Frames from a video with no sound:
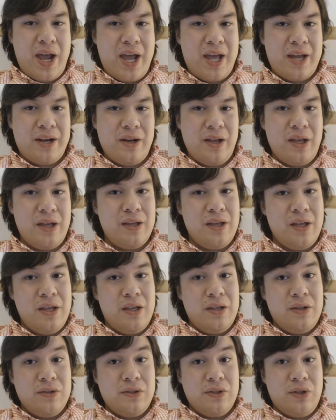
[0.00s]
Ann
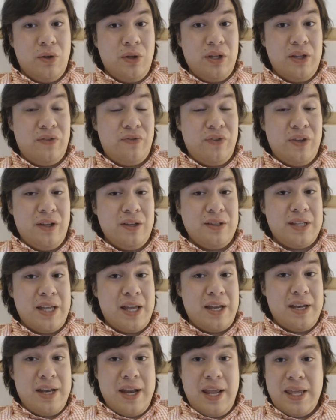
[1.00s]
totally feels
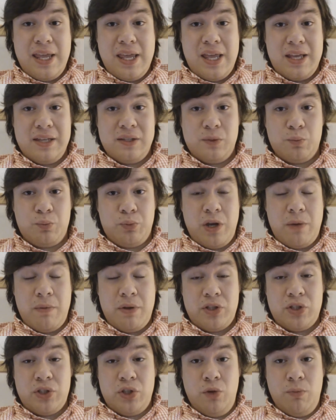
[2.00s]
that Nikki is pretty
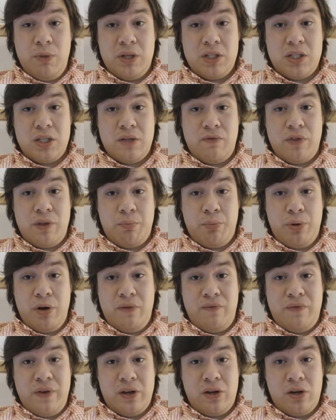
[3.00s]
much too much of the
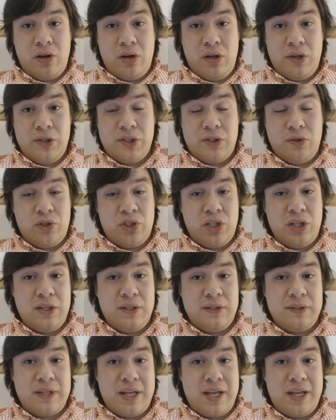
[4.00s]
perfect girl, so she
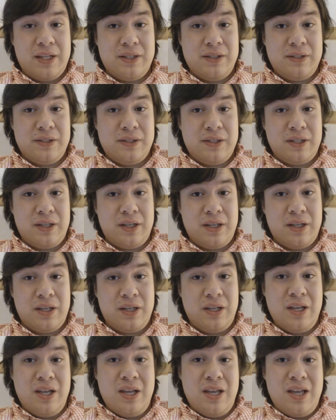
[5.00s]
decides
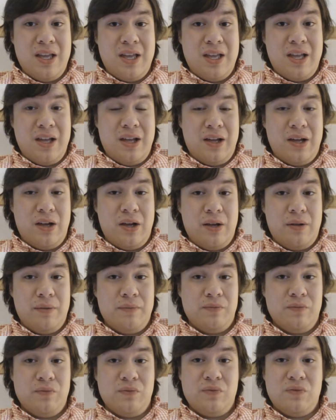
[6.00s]
to
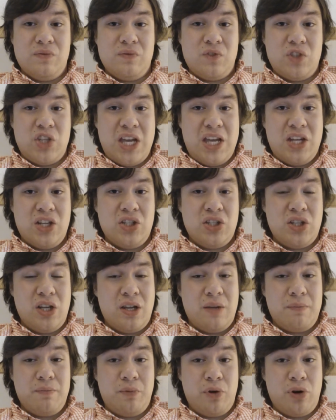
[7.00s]
um, change
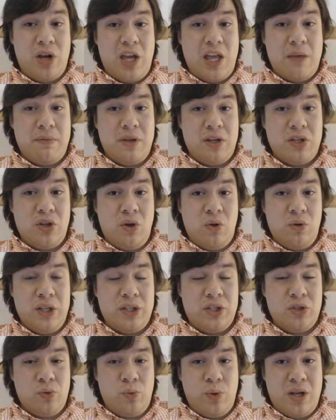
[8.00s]
up her image
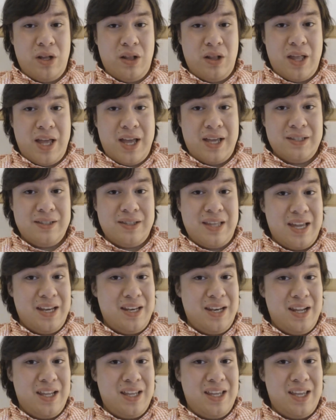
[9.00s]
only to realize that
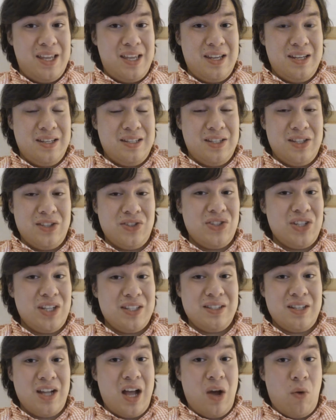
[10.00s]
Nikki just
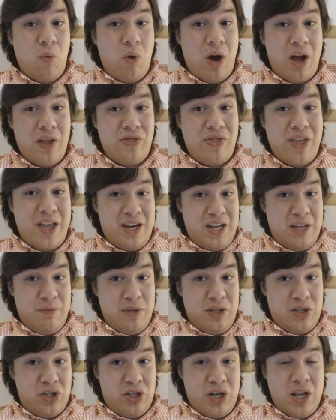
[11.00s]
does not want that
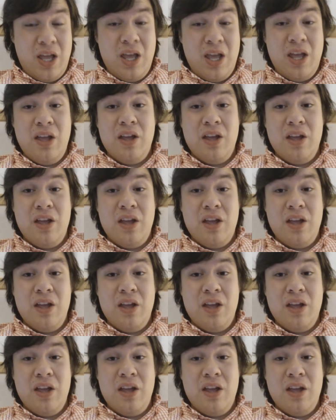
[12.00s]
image.